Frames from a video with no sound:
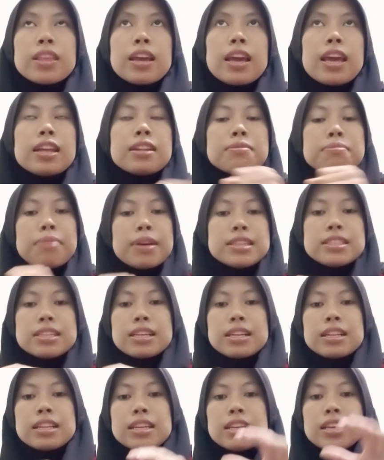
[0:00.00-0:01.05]
And
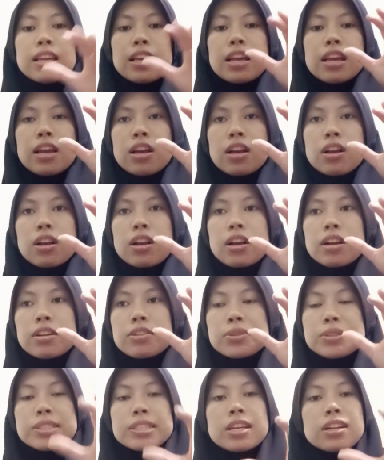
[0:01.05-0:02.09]
basically
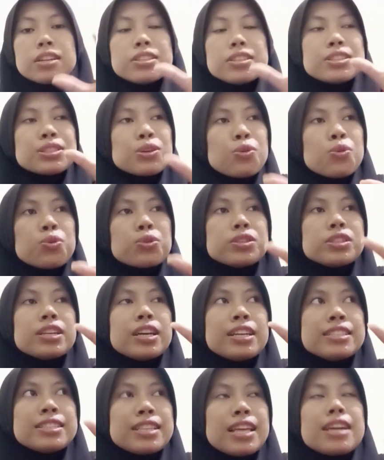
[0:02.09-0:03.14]
critical discourse
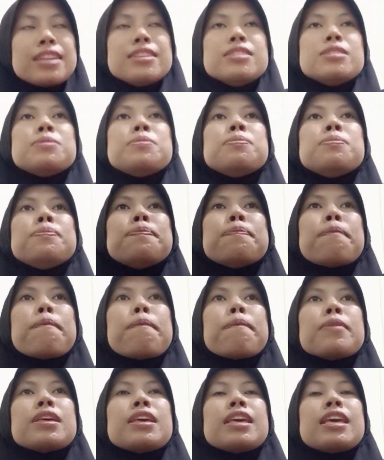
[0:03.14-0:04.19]
studies
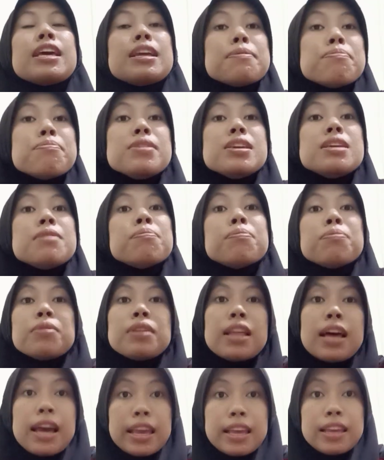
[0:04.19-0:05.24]
can be
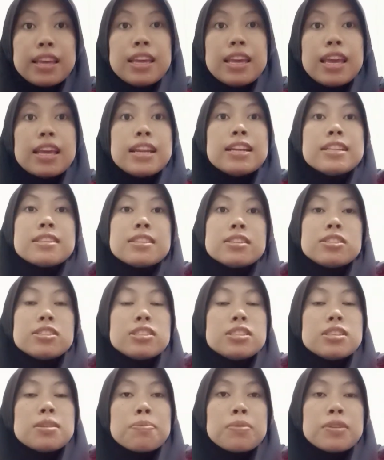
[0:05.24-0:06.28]
implied in
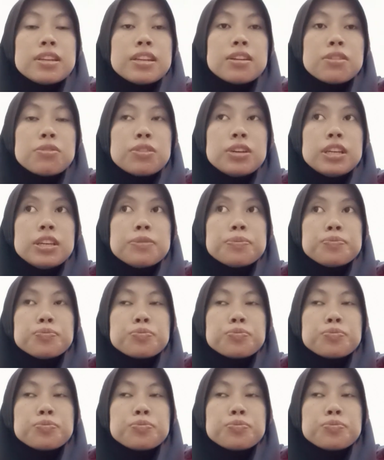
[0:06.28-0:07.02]
interdisciplinary